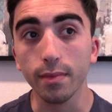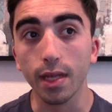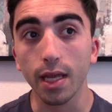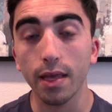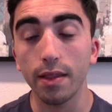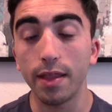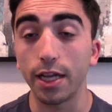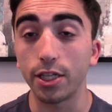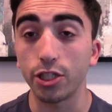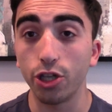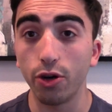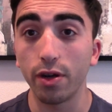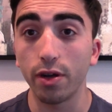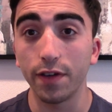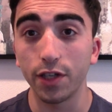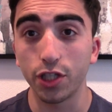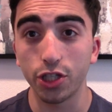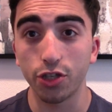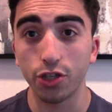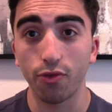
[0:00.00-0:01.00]
that
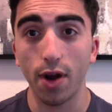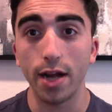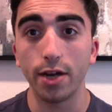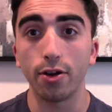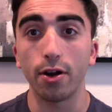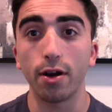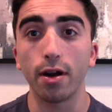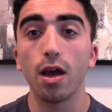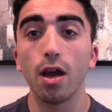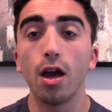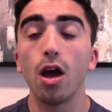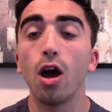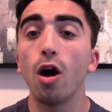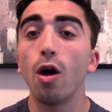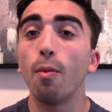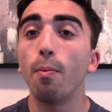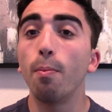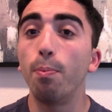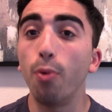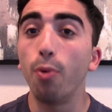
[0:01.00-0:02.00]
Djokovic surrendered,
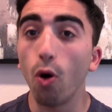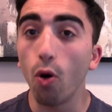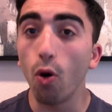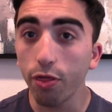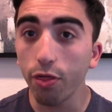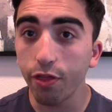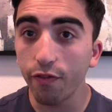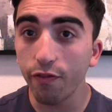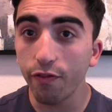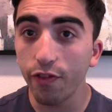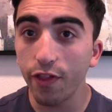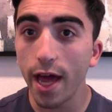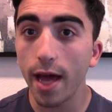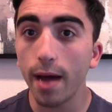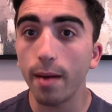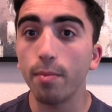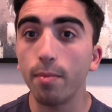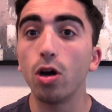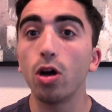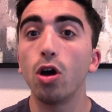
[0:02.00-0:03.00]
both of
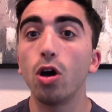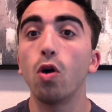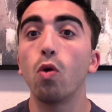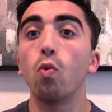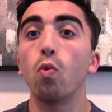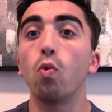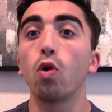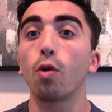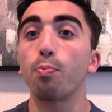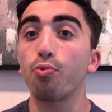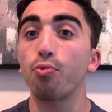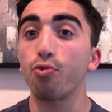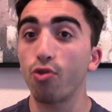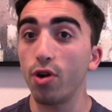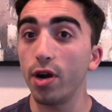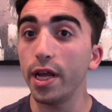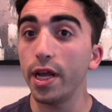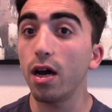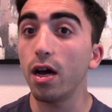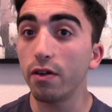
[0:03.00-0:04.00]
them were
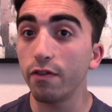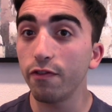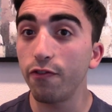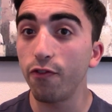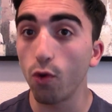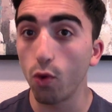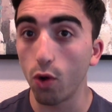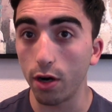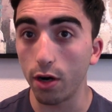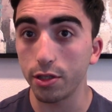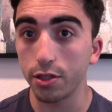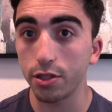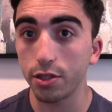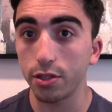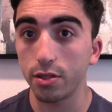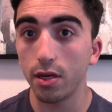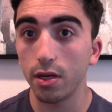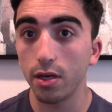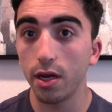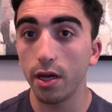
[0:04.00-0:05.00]
pretty
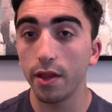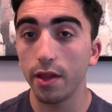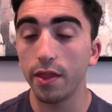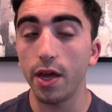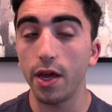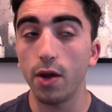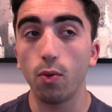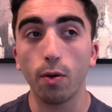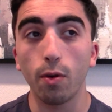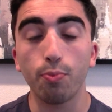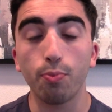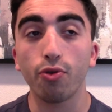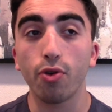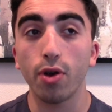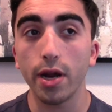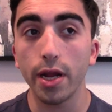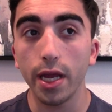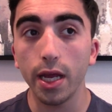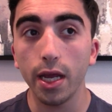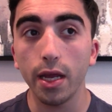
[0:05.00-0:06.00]
unforced. They were
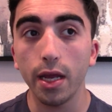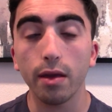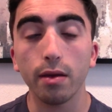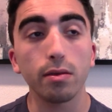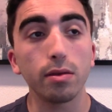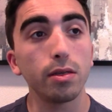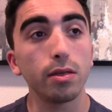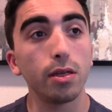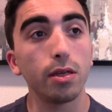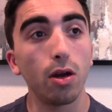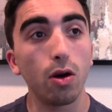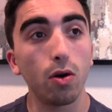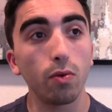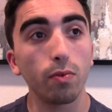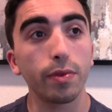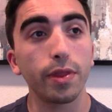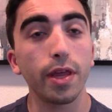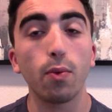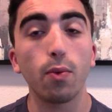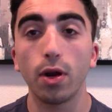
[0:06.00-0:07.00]
pretty, you know,
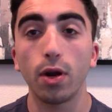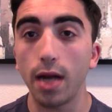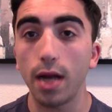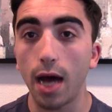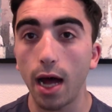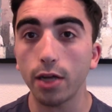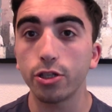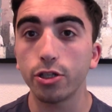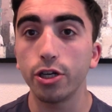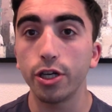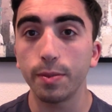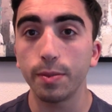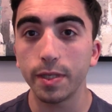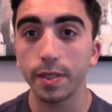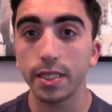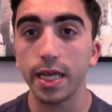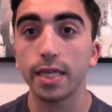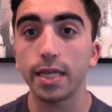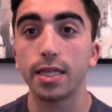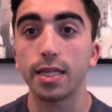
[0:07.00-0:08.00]
they were not good
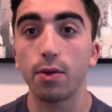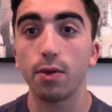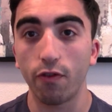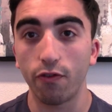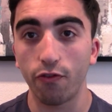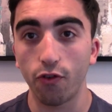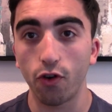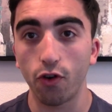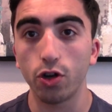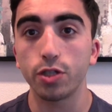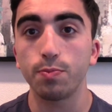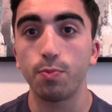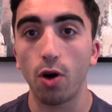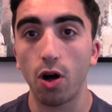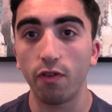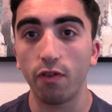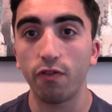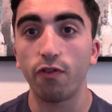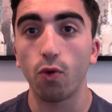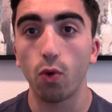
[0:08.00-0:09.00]
mistakes. They were first ball
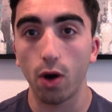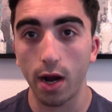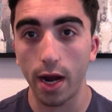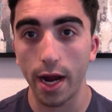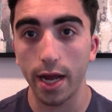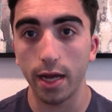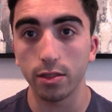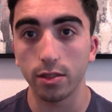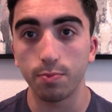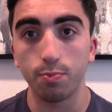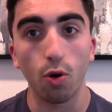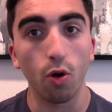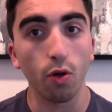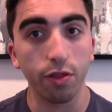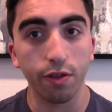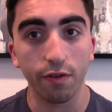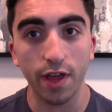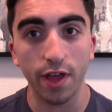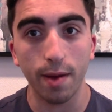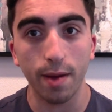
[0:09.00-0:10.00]
forehands, both
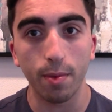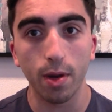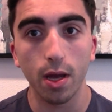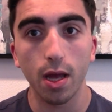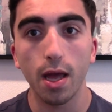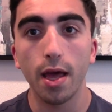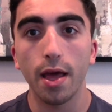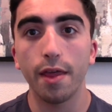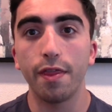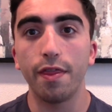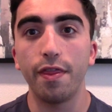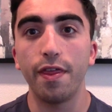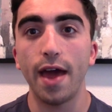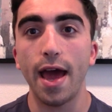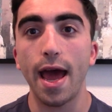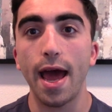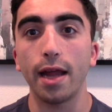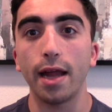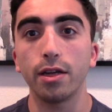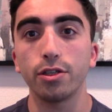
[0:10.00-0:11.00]
of them,
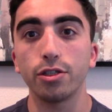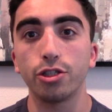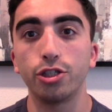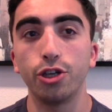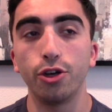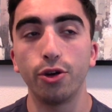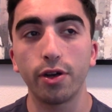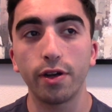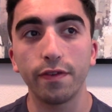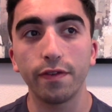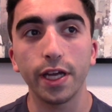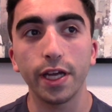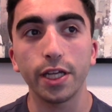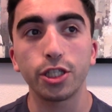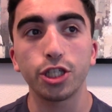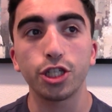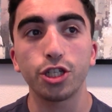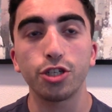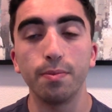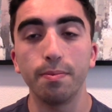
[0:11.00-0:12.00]
that
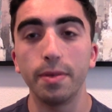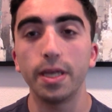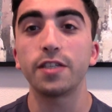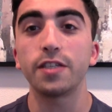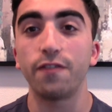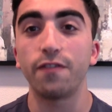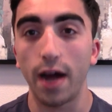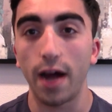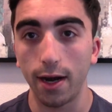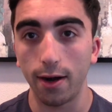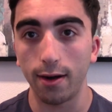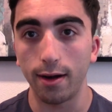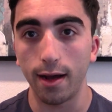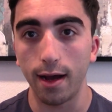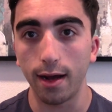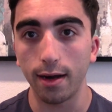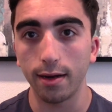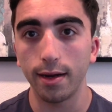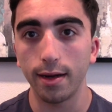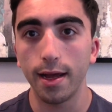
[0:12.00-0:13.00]
Djokovic misfired on.